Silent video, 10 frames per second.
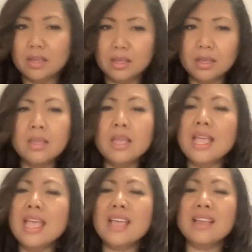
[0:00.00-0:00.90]

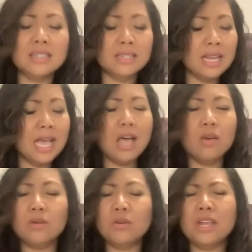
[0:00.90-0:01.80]
in and
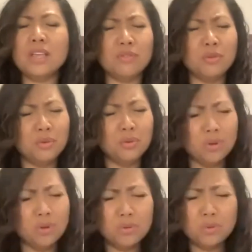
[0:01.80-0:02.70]
out and
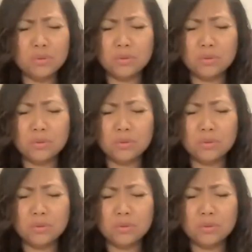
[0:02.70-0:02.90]
through